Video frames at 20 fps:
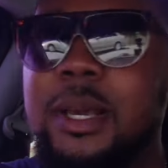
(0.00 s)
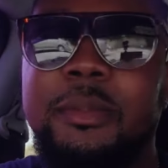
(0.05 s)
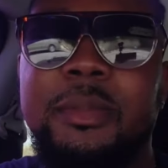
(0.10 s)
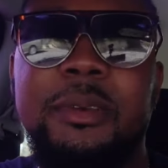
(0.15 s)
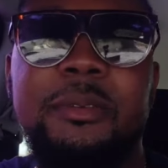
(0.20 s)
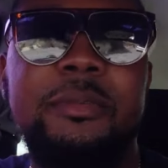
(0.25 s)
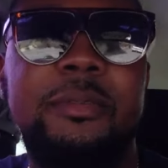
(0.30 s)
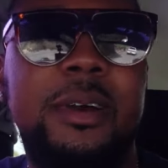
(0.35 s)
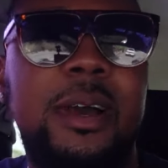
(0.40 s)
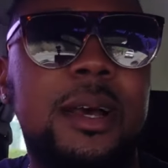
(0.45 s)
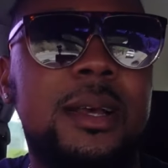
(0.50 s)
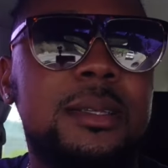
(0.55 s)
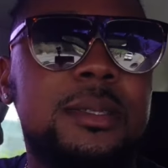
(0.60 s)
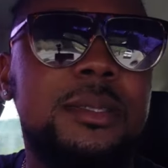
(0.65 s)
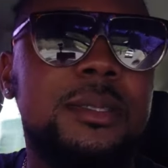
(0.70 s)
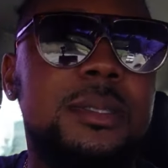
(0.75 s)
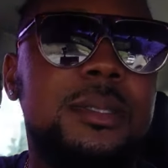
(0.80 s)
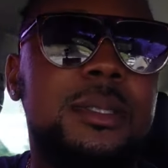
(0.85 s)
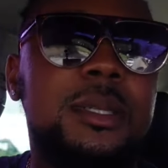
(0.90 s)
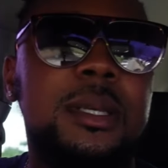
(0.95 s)
coming
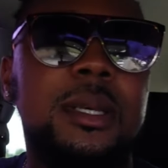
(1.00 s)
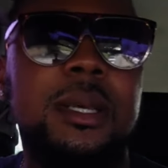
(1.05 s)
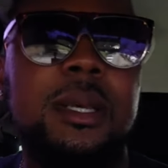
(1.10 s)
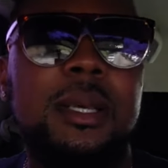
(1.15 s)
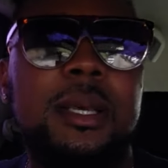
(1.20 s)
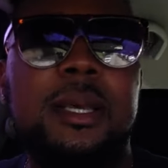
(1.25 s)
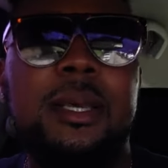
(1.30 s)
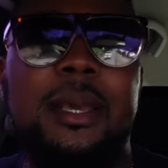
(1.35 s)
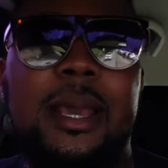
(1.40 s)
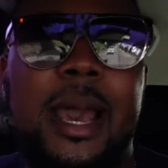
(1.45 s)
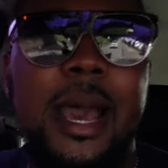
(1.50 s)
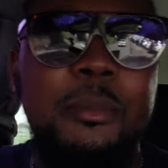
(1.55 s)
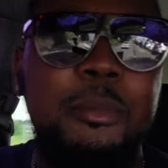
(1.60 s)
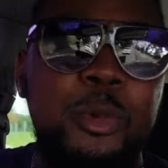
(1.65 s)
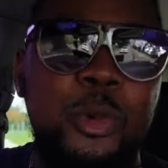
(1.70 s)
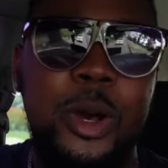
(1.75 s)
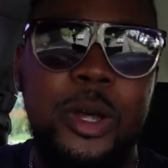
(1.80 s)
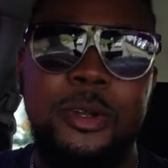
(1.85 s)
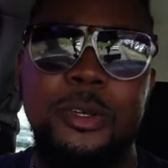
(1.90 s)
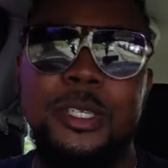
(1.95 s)
fast. Yeah, I'm
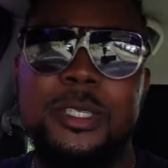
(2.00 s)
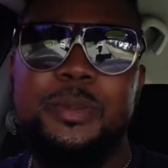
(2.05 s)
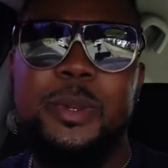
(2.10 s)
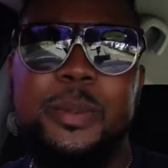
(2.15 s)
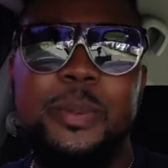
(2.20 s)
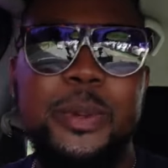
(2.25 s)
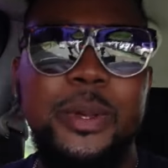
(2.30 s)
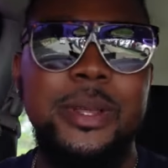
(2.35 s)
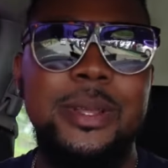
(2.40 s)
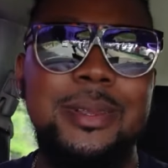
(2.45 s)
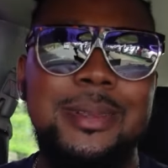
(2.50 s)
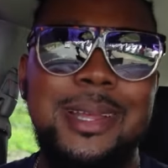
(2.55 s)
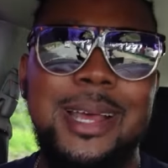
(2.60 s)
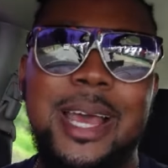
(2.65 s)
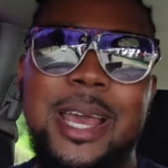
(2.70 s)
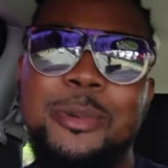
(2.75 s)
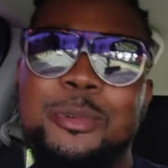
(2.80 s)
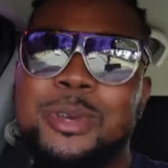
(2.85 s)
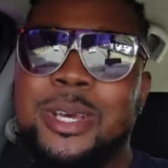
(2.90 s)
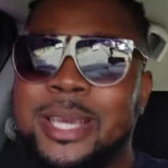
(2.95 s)
one of those people.
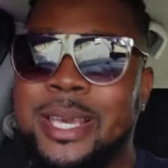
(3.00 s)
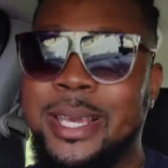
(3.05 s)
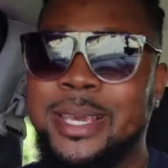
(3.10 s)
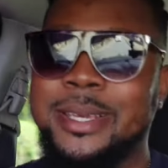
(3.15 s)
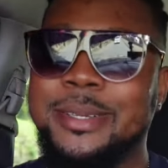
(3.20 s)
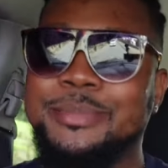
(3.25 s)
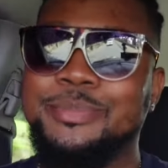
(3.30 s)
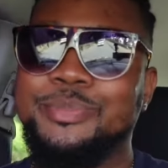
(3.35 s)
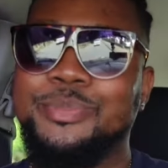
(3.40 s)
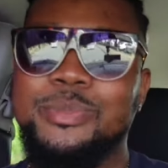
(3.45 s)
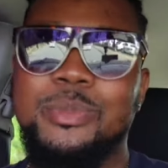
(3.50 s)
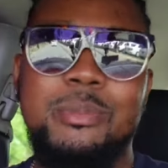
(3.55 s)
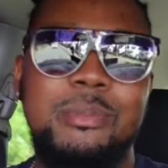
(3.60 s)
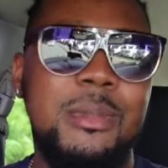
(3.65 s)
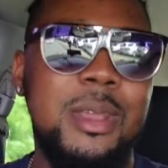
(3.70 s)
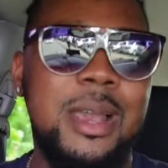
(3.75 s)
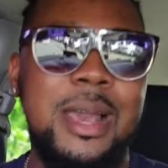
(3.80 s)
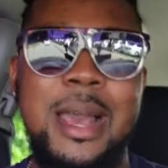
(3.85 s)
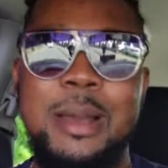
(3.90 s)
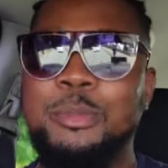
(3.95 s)
I will eat.
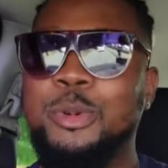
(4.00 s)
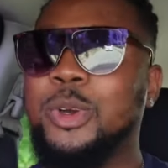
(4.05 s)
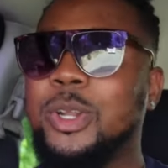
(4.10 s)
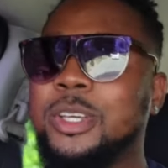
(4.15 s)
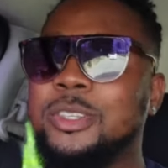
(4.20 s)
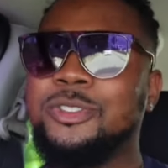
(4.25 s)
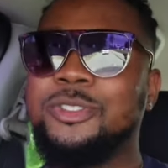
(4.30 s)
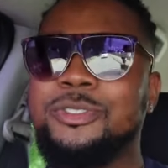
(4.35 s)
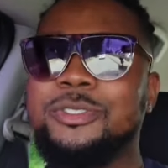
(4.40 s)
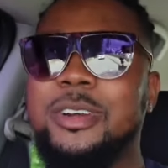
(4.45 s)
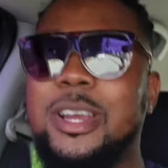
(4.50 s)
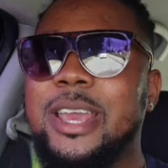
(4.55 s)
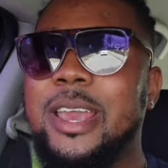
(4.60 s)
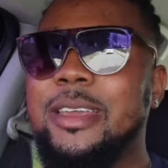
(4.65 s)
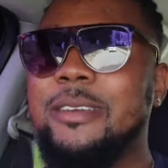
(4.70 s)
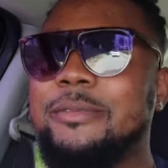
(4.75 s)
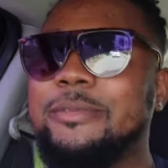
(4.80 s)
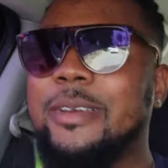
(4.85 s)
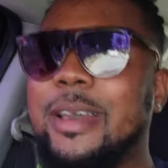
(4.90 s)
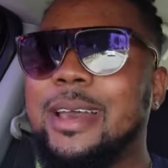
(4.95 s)
I'm gonna
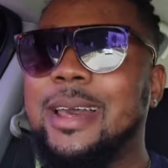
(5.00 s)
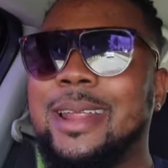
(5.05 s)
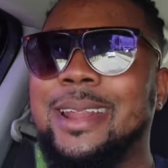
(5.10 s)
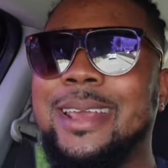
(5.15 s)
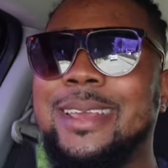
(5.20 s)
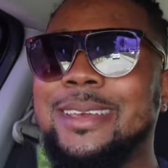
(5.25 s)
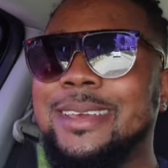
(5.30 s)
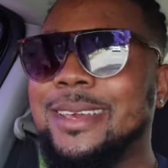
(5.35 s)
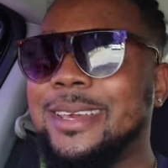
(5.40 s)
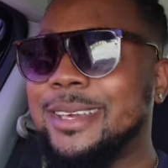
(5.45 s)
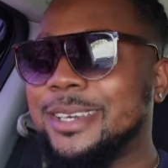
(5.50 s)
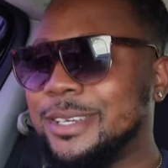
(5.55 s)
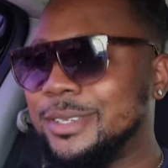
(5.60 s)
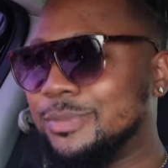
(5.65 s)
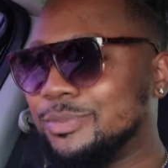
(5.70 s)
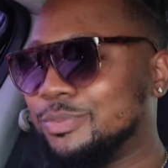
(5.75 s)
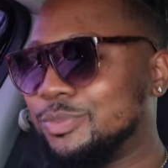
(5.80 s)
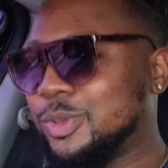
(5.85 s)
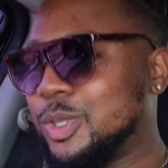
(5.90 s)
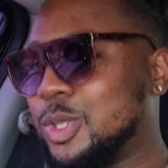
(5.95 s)
drive and I can eat.
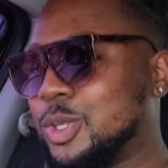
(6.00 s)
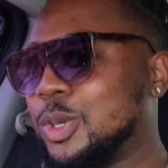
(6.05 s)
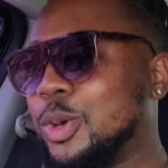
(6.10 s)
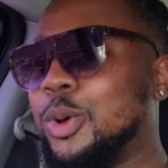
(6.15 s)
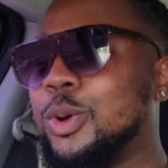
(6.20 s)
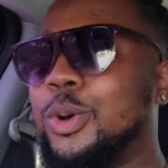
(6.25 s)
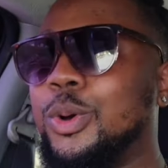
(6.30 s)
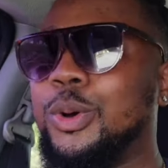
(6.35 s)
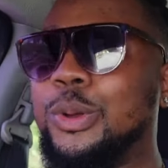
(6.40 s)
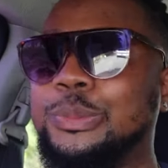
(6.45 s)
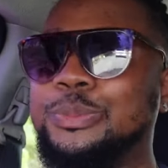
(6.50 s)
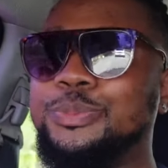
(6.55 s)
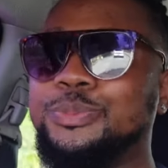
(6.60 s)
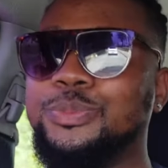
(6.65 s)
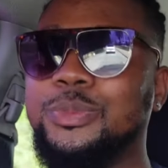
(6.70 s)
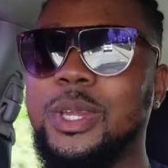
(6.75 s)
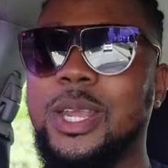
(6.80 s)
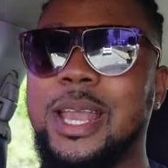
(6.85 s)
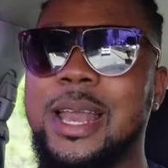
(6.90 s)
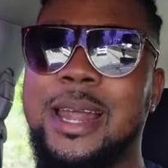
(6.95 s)
So,
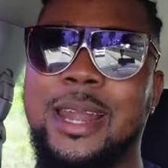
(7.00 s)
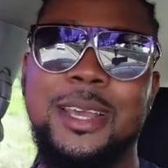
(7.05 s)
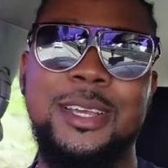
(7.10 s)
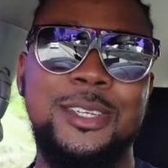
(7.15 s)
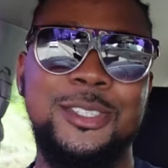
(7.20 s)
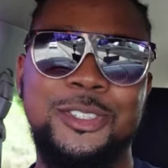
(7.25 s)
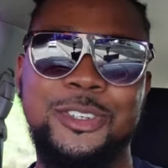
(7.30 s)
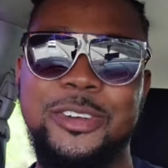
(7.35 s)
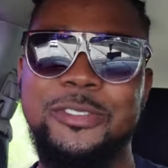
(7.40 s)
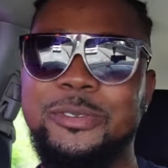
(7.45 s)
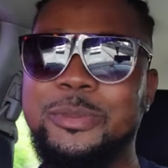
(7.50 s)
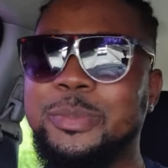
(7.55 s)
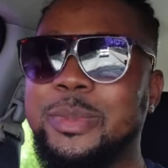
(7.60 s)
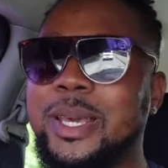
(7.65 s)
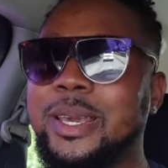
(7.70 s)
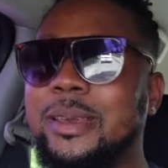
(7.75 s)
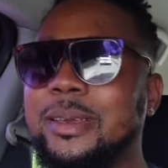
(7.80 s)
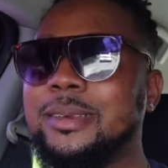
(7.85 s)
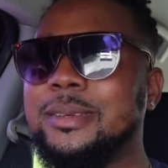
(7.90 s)
and I can drive with my